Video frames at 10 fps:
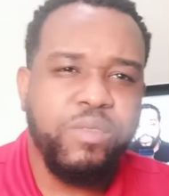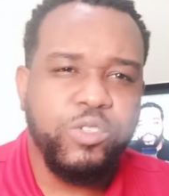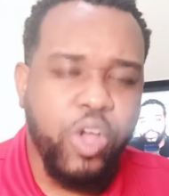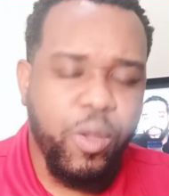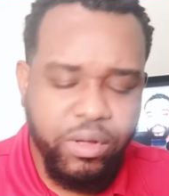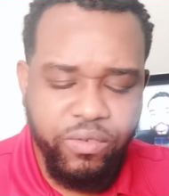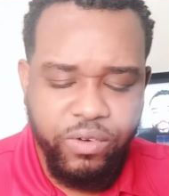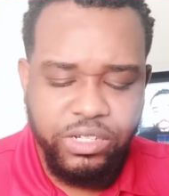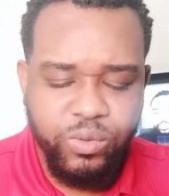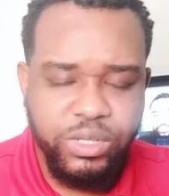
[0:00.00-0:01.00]
the chocolate
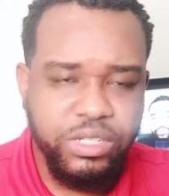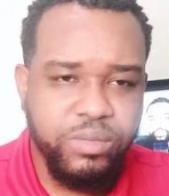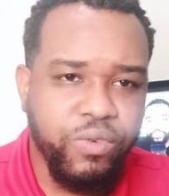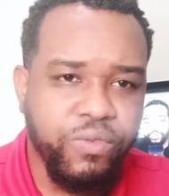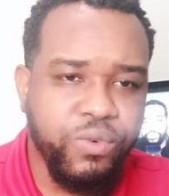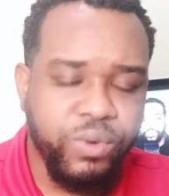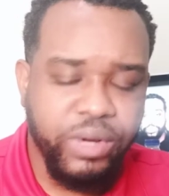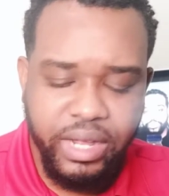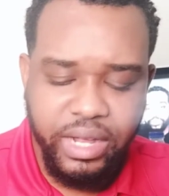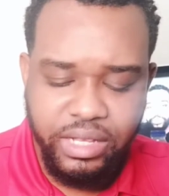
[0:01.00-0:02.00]
version, which is more fruit
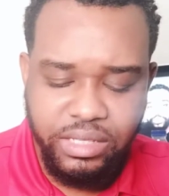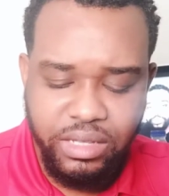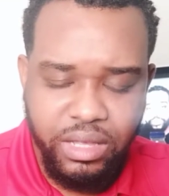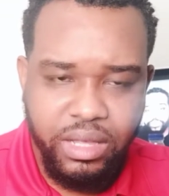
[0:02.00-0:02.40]
enhanced.